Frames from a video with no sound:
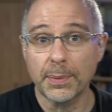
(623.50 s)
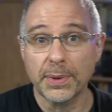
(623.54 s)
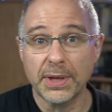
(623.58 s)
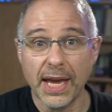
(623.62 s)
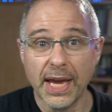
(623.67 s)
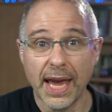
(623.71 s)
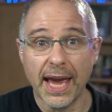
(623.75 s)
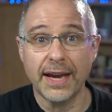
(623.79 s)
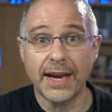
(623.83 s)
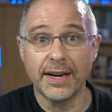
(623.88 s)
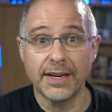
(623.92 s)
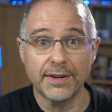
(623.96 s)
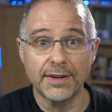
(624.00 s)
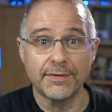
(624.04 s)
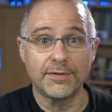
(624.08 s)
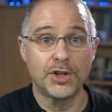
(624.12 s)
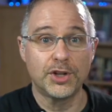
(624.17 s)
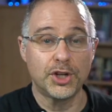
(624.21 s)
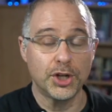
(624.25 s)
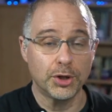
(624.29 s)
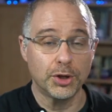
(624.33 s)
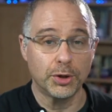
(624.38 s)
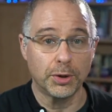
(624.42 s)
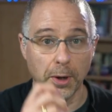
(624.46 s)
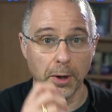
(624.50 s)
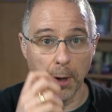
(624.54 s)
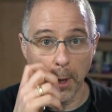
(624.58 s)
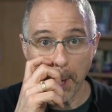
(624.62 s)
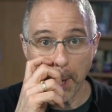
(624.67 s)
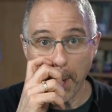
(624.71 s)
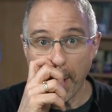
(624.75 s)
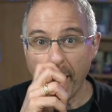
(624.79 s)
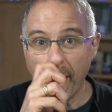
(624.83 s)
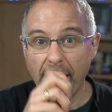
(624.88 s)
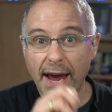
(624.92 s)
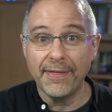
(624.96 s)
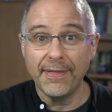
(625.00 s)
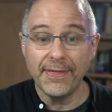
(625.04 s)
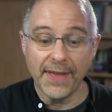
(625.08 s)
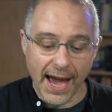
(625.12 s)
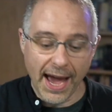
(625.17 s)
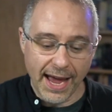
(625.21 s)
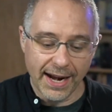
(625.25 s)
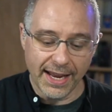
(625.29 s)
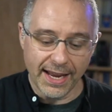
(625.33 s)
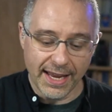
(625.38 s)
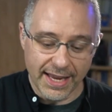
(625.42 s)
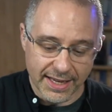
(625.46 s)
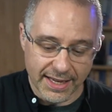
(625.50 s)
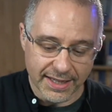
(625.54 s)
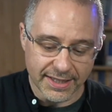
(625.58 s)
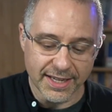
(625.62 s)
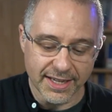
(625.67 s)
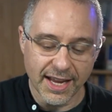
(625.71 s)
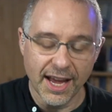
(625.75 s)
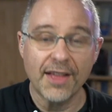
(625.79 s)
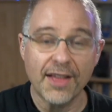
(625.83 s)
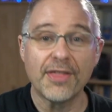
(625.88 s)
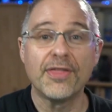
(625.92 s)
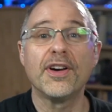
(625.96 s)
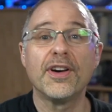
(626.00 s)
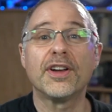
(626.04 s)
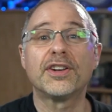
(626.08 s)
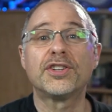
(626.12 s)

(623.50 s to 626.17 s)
at the end of June, and that is the